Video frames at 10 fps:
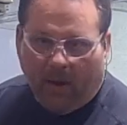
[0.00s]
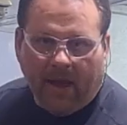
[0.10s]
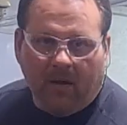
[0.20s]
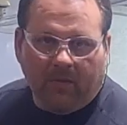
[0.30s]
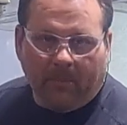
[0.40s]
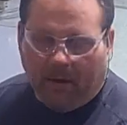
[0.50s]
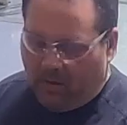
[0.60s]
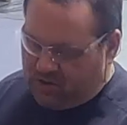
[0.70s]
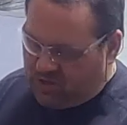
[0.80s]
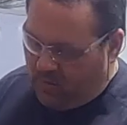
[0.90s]
around the
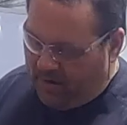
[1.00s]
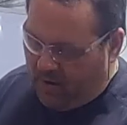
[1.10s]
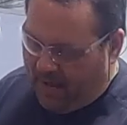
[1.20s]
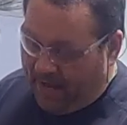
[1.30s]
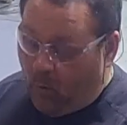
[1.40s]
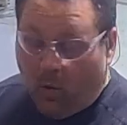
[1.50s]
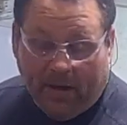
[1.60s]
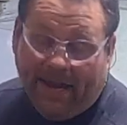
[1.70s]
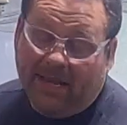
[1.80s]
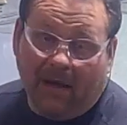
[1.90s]
ball joint, it will
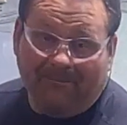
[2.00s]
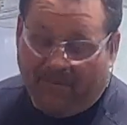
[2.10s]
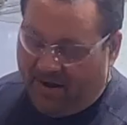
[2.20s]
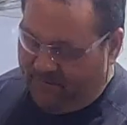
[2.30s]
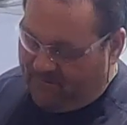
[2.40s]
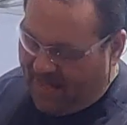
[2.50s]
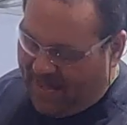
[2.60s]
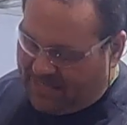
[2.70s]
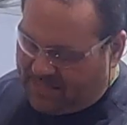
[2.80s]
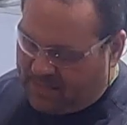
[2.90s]
heat up very
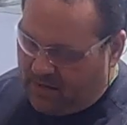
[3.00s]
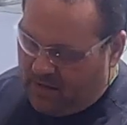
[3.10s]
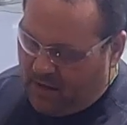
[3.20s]
fast.